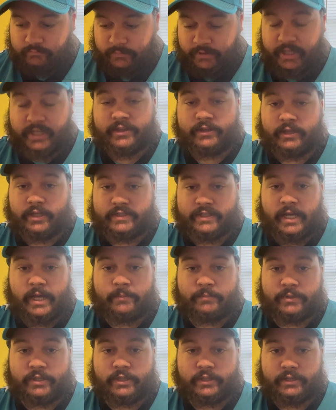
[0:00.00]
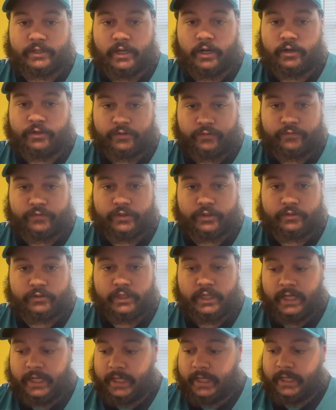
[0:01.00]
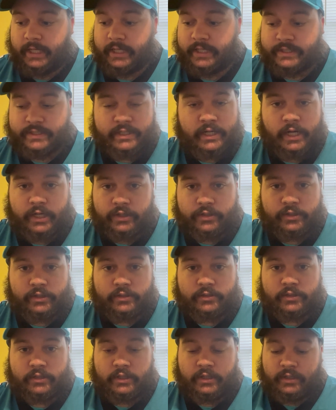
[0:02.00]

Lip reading: thing that's happening on the field is not good.